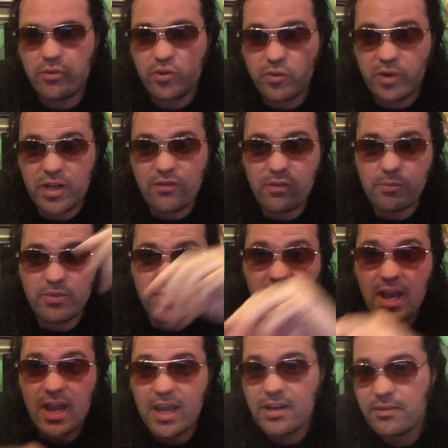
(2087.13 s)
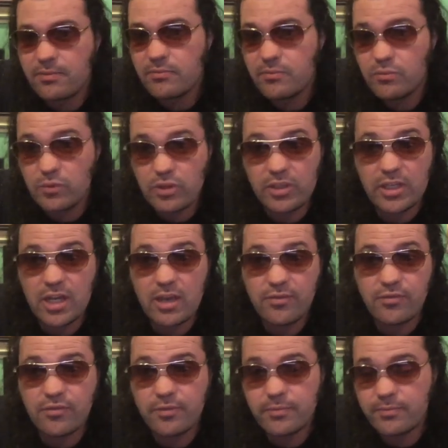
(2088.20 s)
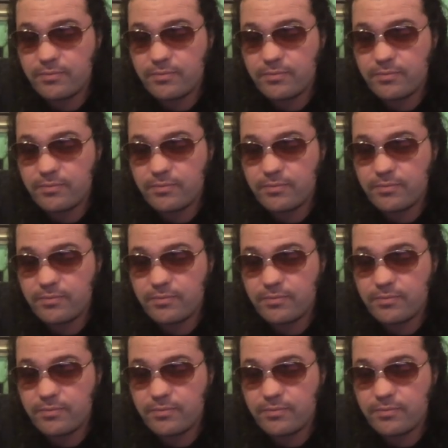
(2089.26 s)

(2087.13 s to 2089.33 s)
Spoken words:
created from Zod, really enough.